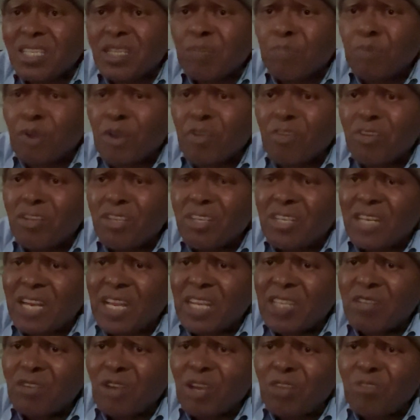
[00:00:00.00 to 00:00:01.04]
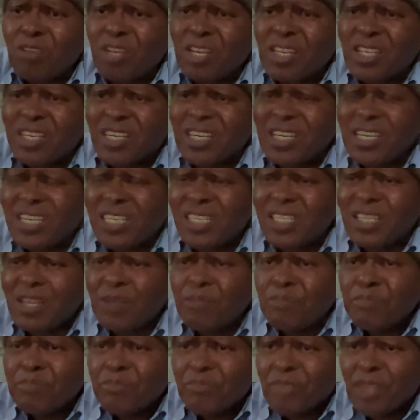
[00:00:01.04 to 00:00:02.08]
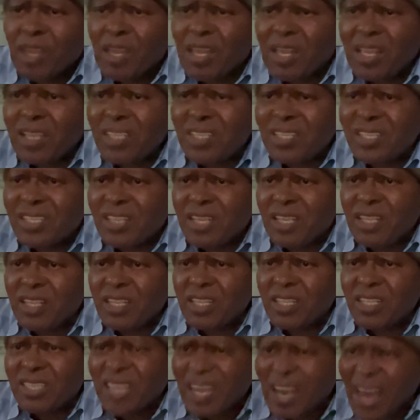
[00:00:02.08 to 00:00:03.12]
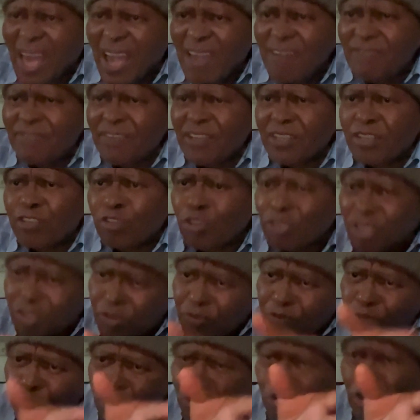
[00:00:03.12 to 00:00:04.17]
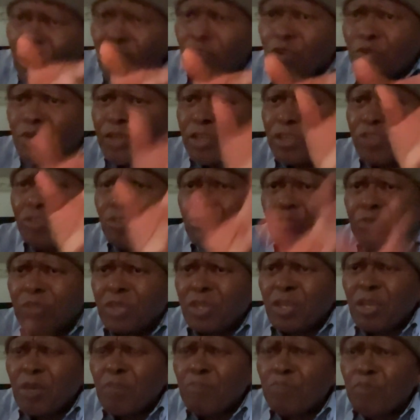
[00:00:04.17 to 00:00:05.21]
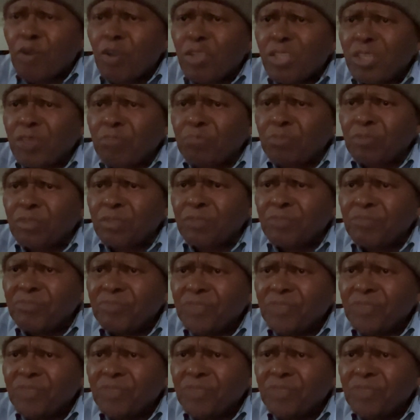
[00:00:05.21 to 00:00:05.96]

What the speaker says: the parotid gland to actually release the saliva, so for swallowing to be possible.